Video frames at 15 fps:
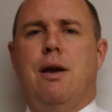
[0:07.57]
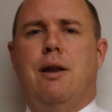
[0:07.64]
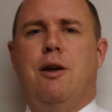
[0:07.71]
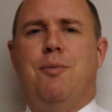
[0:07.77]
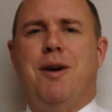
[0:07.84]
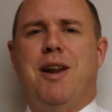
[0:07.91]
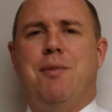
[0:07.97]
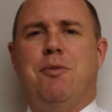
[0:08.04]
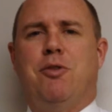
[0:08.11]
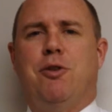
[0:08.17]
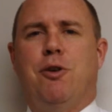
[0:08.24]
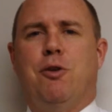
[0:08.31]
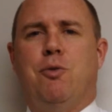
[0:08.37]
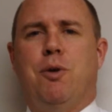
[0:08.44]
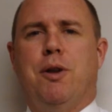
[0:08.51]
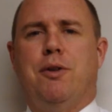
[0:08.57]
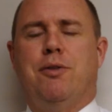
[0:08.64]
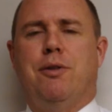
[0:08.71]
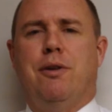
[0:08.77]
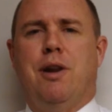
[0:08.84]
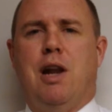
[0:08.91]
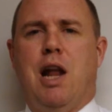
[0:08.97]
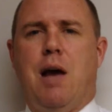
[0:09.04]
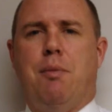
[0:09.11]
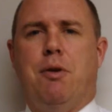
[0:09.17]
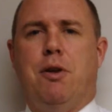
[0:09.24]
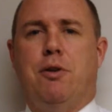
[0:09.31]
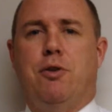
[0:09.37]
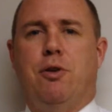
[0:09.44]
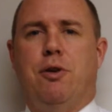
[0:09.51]
Hello, my name is Eric Willison, and I'm
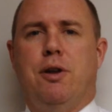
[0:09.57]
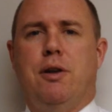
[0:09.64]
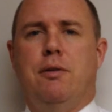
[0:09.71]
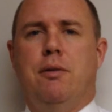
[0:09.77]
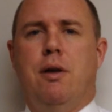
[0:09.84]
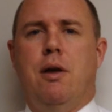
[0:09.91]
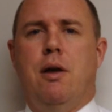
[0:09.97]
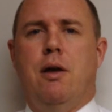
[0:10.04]
an attorney